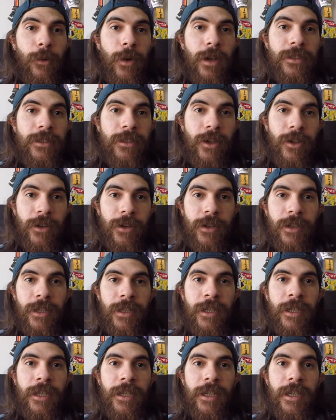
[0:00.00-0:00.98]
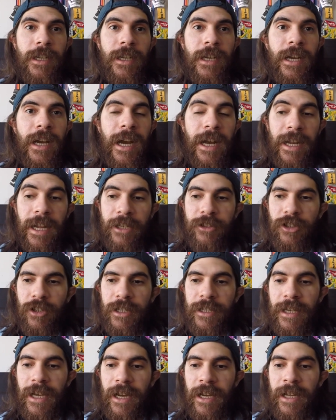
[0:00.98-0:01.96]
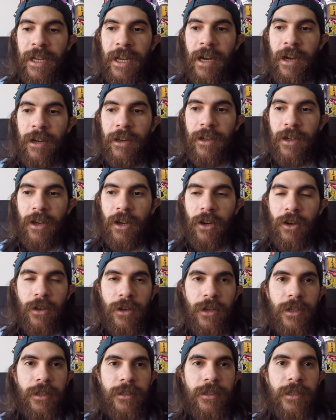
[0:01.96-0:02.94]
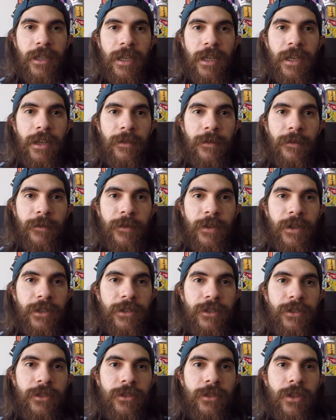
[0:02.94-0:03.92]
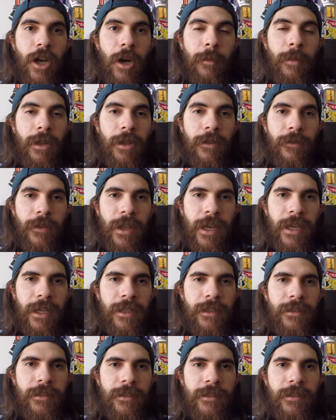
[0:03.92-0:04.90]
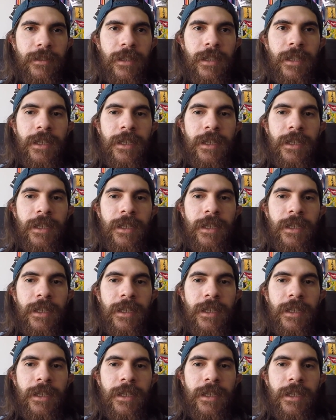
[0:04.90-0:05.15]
was hurting, I actually kind of hurt the first couple of days,